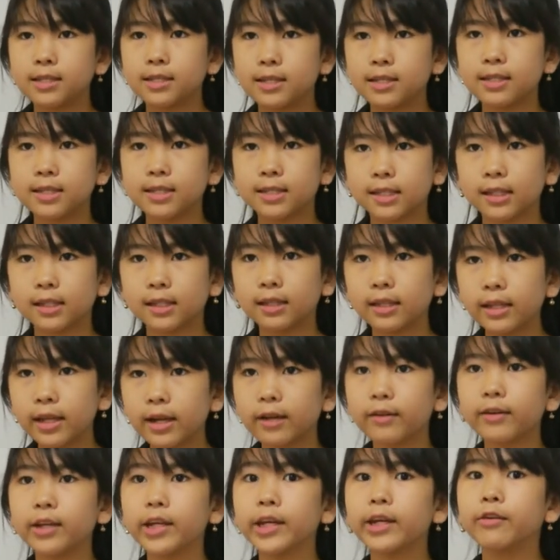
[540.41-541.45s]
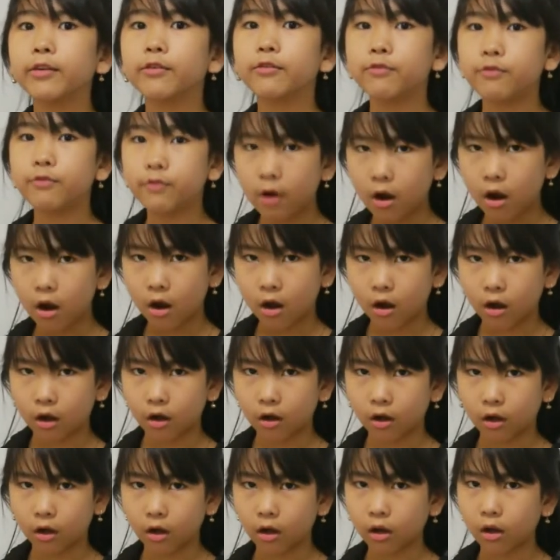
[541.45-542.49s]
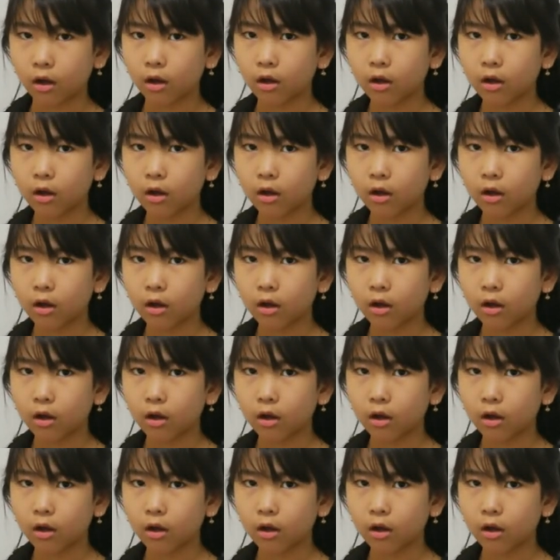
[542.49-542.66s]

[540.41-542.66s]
This is clearly wrong.